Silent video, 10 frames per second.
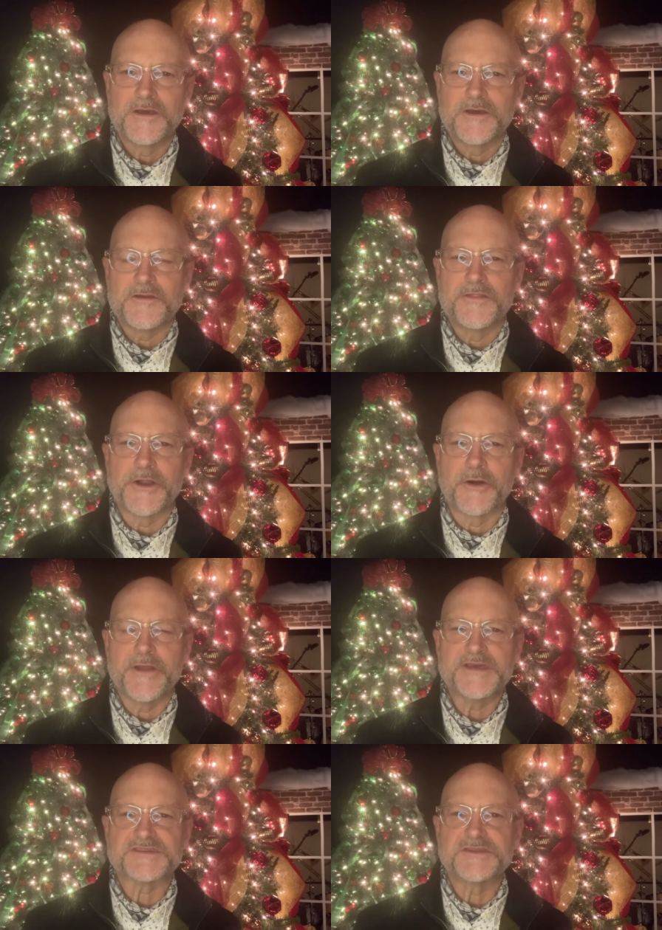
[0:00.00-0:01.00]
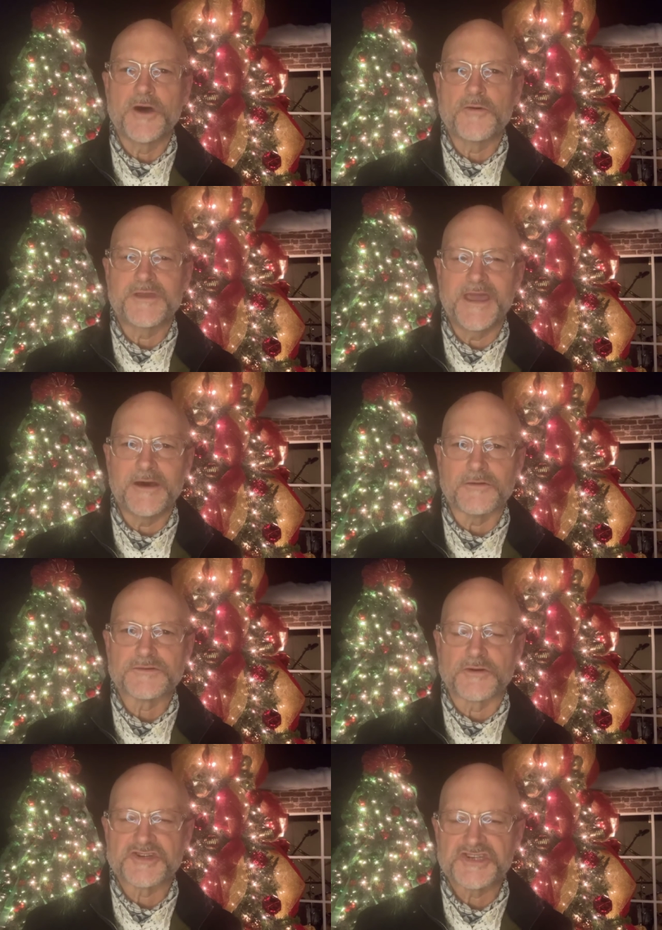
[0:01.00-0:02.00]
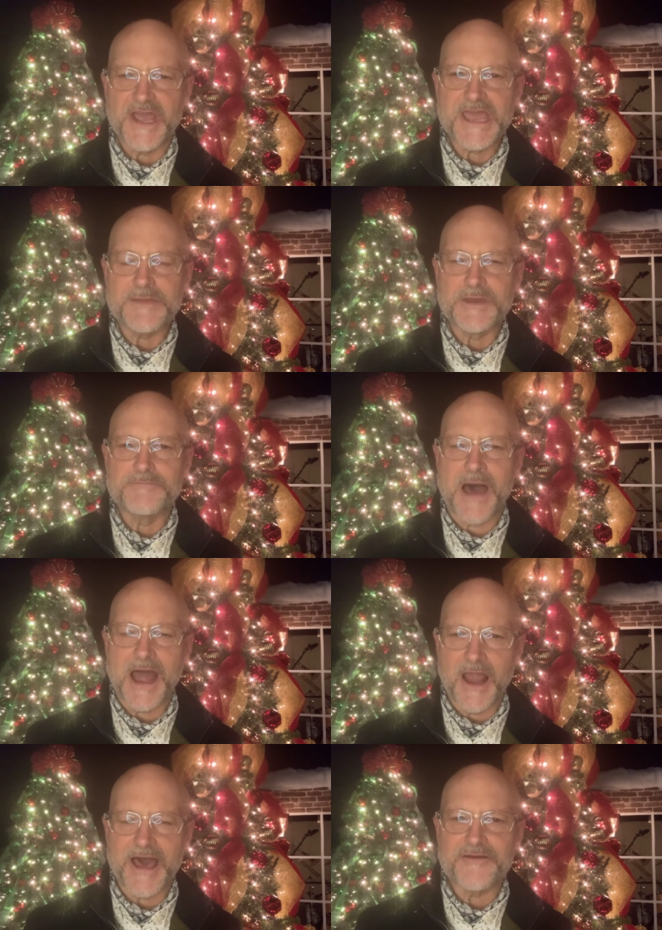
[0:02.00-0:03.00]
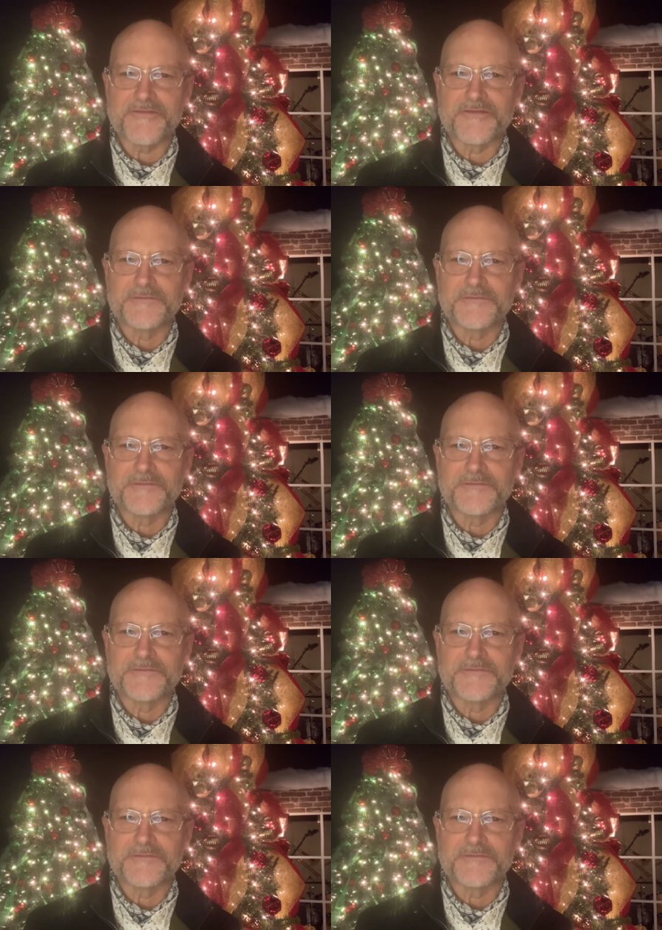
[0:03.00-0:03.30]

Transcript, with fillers: There is no guilt or shame in my life.